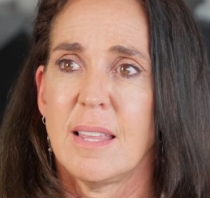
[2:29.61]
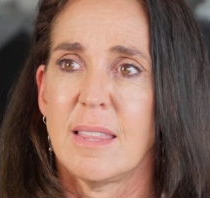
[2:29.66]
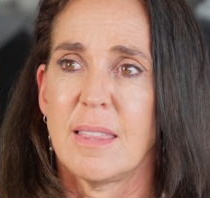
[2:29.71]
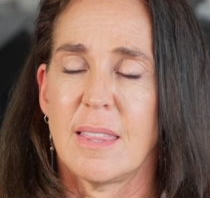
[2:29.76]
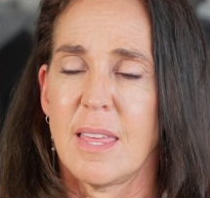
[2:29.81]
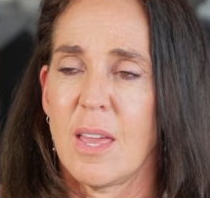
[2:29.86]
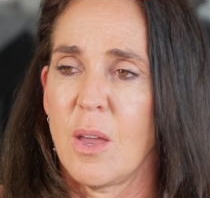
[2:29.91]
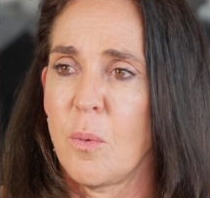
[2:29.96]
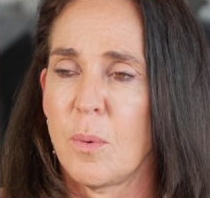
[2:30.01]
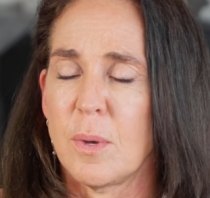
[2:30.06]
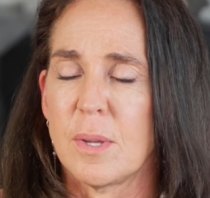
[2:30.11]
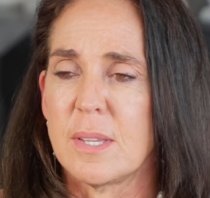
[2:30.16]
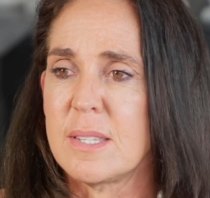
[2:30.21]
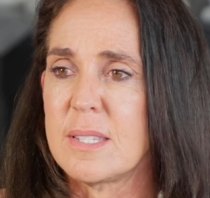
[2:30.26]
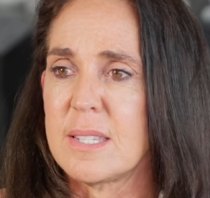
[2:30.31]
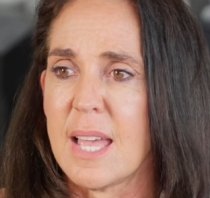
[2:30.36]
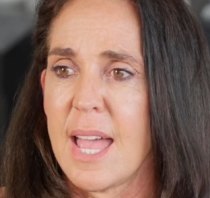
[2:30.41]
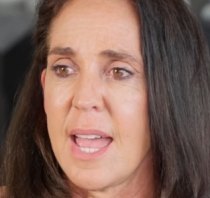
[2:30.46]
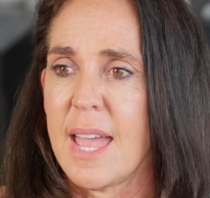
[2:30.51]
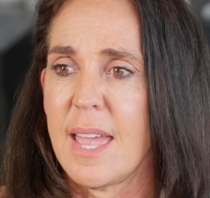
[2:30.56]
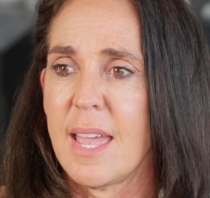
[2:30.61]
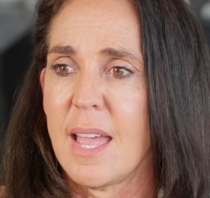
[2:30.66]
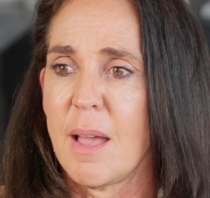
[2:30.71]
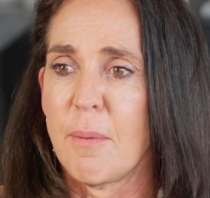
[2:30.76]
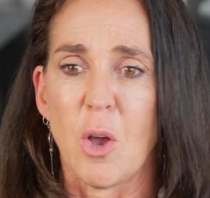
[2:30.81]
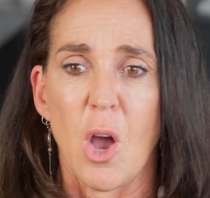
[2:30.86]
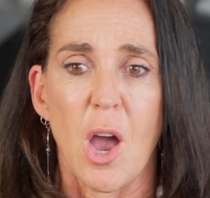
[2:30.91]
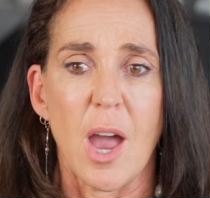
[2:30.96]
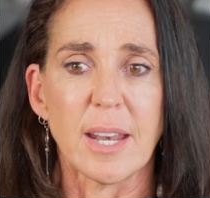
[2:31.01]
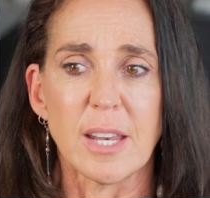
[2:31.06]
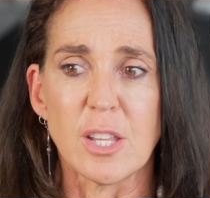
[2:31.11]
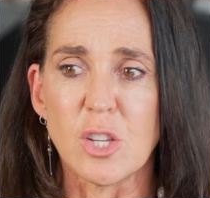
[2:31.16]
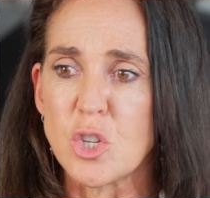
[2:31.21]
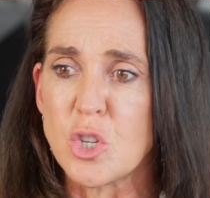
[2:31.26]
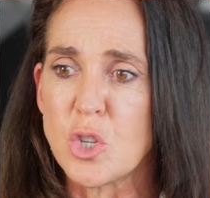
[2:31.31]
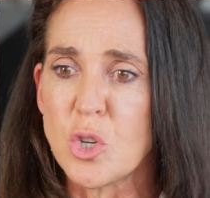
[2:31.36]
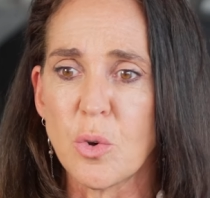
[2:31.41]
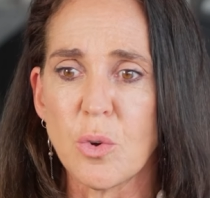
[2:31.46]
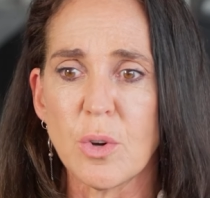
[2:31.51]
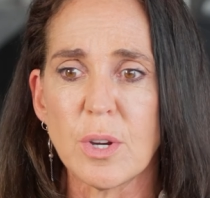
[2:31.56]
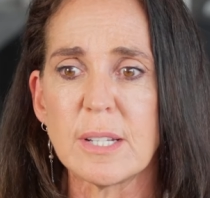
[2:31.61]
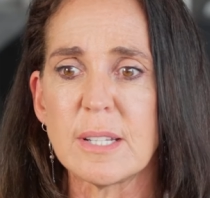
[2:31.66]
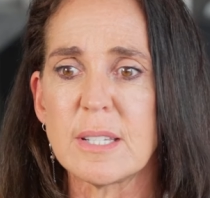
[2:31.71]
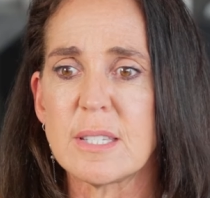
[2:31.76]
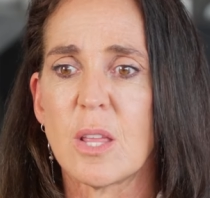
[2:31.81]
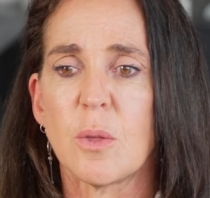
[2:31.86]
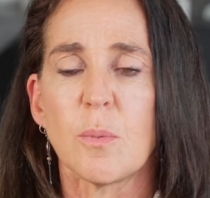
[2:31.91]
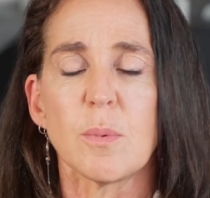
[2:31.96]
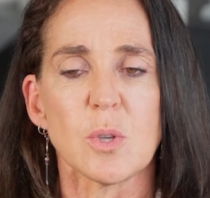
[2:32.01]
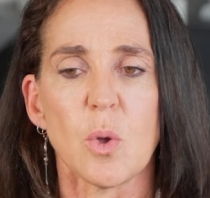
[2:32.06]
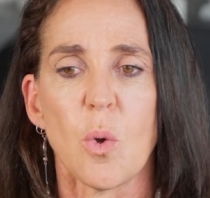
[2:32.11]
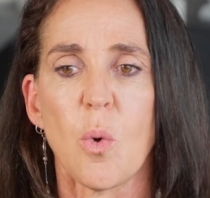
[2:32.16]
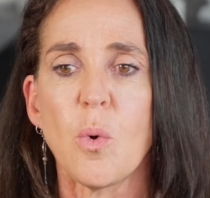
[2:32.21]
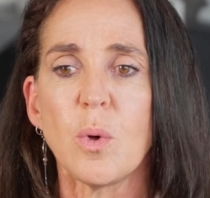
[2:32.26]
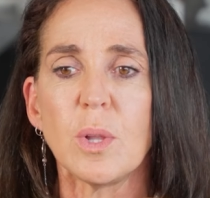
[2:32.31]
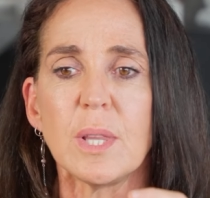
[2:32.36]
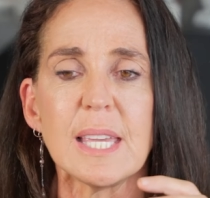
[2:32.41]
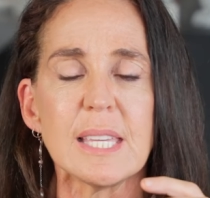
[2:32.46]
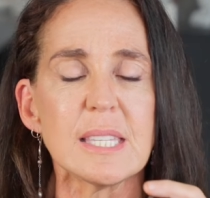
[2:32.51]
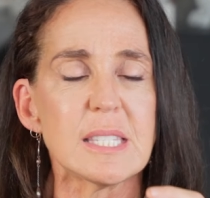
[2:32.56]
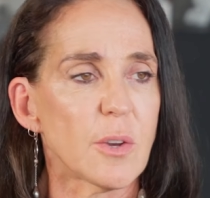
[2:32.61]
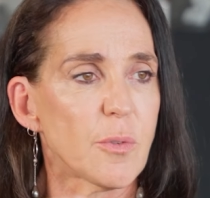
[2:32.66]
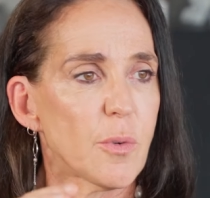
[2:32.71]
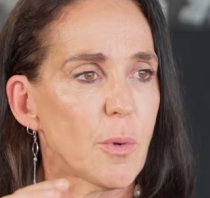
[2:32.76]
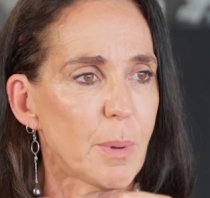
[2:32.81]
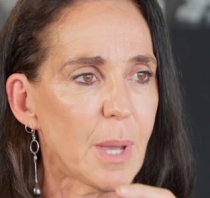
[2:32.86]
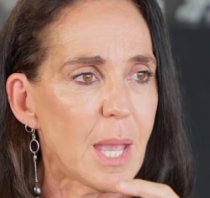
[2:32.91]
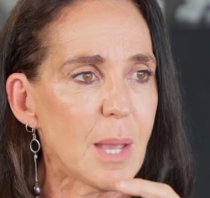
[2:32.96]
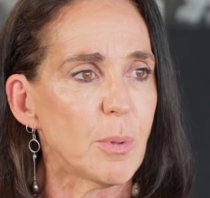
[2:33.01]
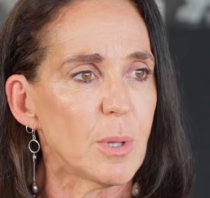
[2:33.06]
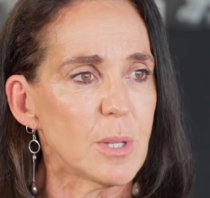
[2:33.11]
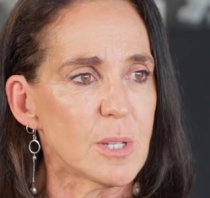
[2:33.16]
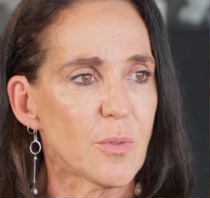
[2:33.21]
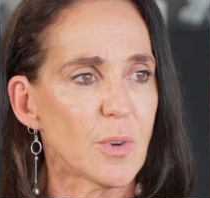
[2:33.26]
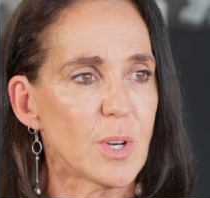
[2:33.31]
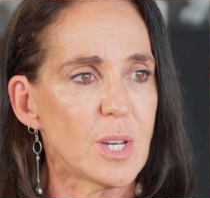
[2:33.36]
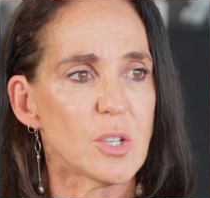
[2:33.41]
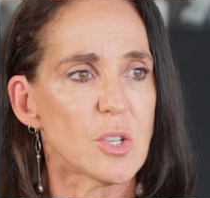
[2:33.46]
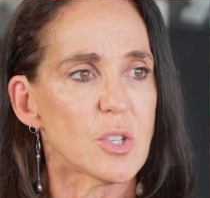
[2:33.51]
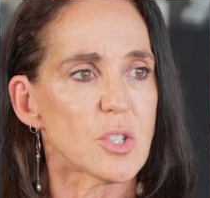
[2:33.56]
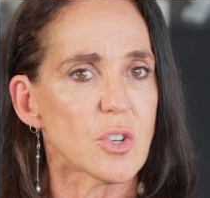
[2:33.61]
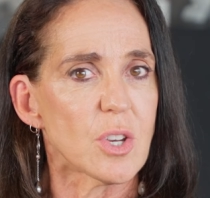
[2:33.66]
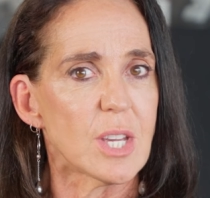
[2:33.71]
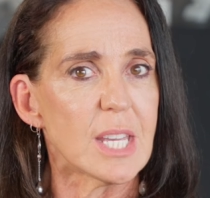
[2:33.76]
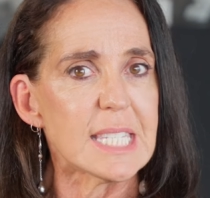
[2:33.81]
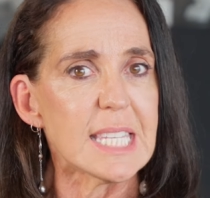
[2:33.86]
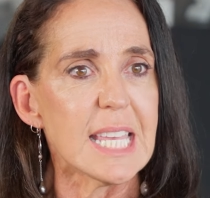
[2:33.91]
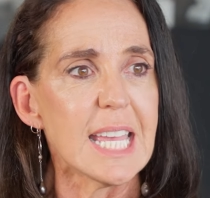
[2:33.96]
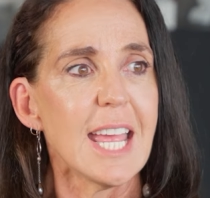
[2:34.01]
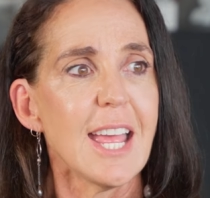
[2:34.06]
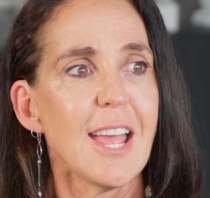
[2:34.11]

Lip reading: There was a guy in insurance. So there was all these different people in different industries.